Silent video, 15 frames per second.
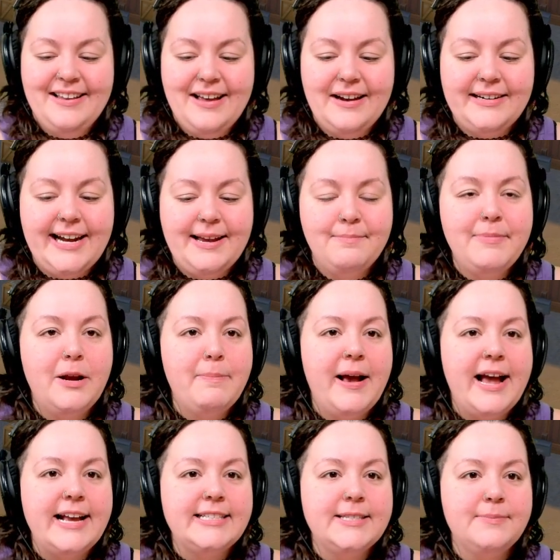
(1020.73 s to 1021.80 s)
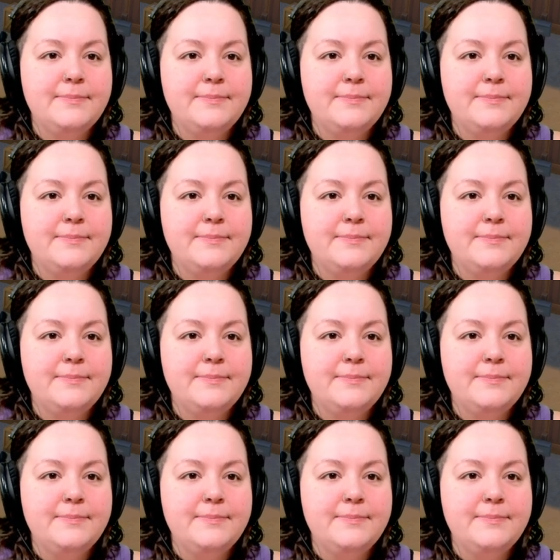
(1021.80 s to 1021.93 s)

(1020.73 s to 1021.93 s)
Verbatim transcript: All right, be right back, guys.